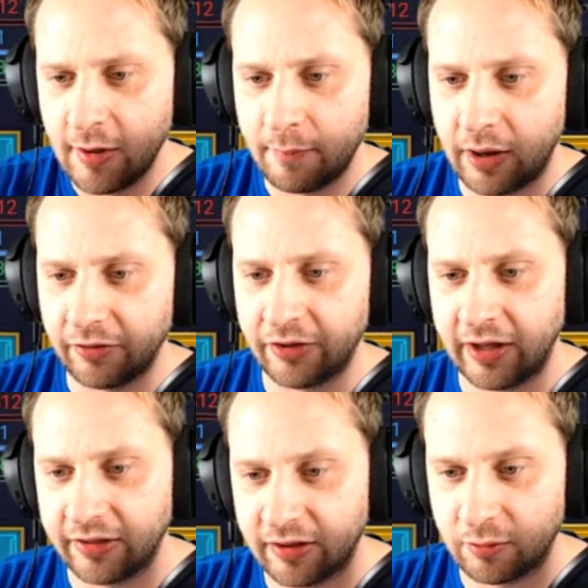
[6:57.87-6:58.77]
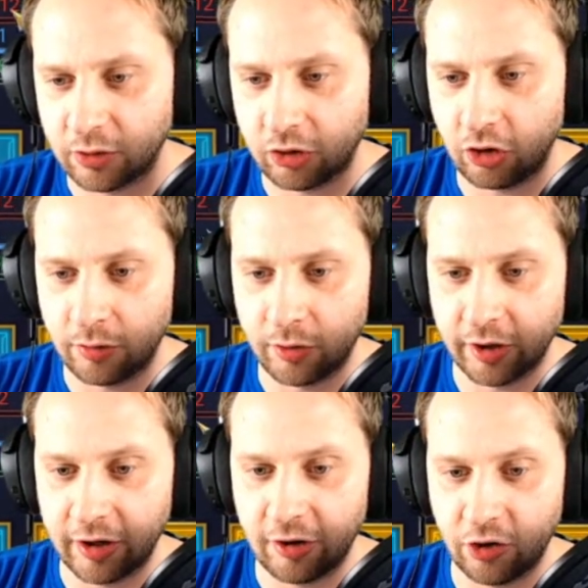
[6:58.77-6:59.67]
But and then we got armor
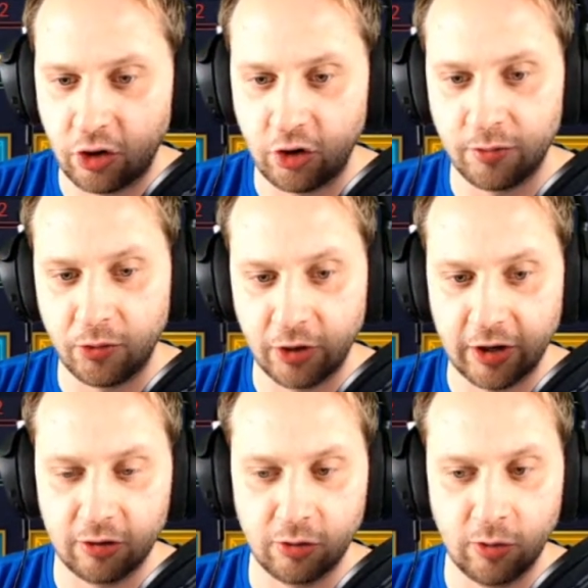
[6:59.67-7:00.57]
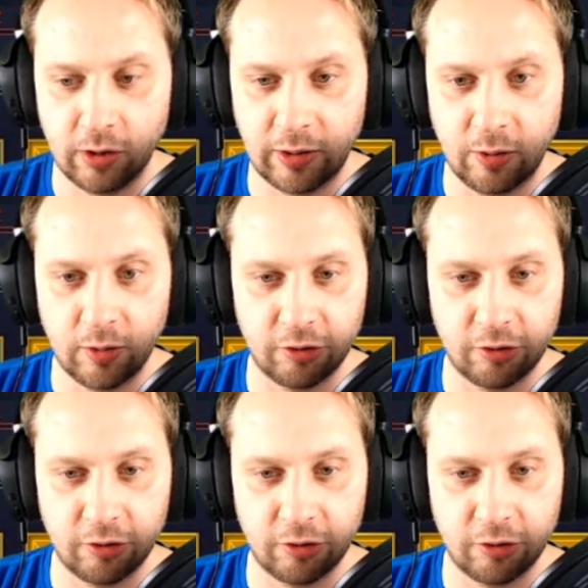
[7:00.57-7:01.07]
gear and armor gear, so all is